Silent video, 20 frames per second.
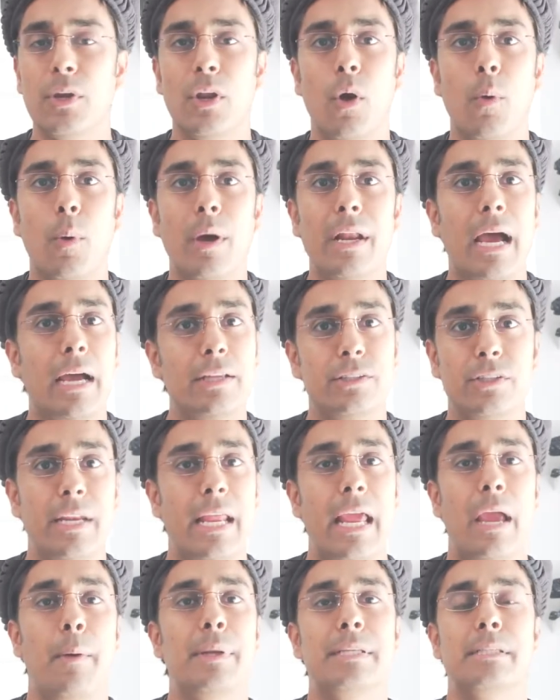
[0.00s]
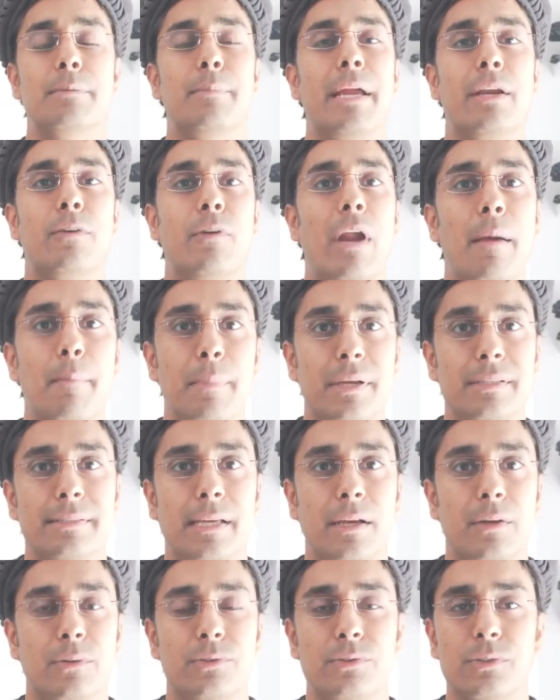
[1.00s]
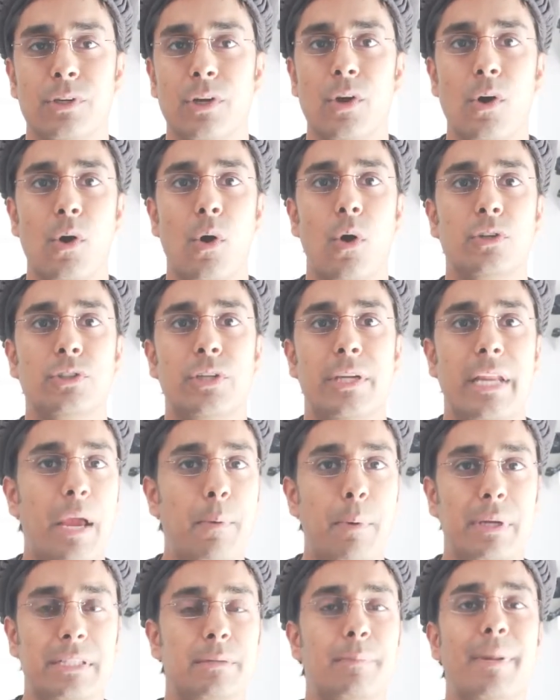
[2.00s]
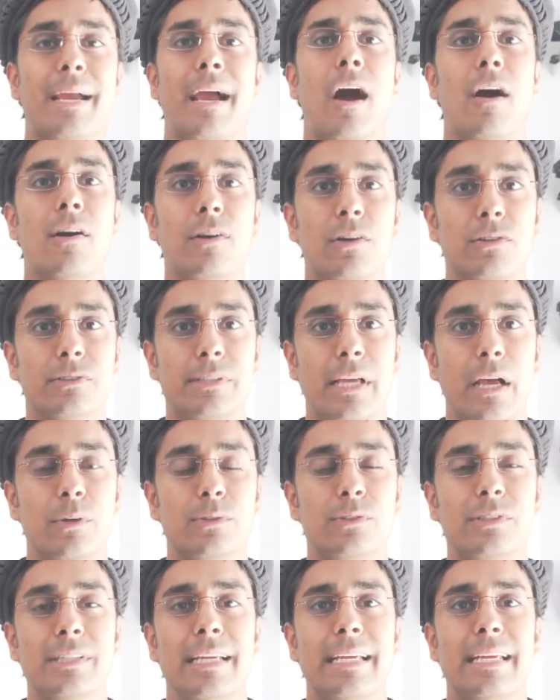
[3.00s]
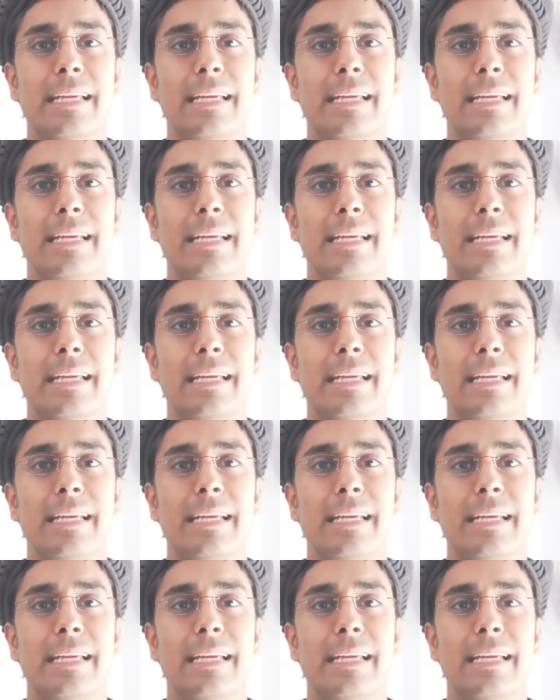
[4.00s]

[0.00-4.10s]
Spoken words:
you know what, today I went to my grandma's house, or today I went to my uncle's house.